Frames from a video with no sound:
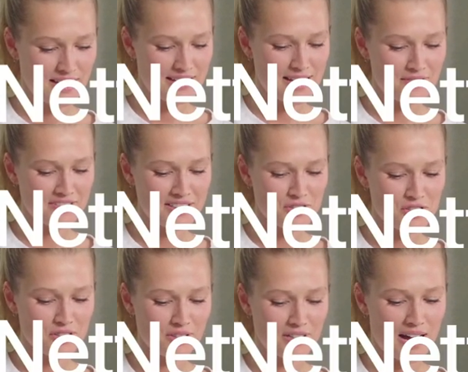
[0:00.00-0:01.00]
Netflix
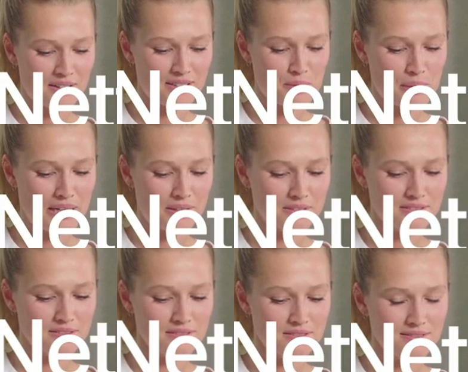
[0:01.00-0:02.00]
chill or out and about?
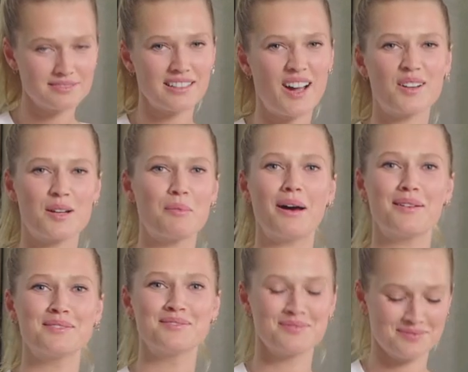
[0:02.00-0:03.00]
Out and
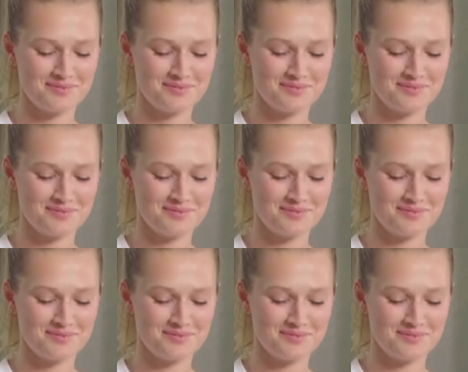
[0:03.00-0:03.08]
about.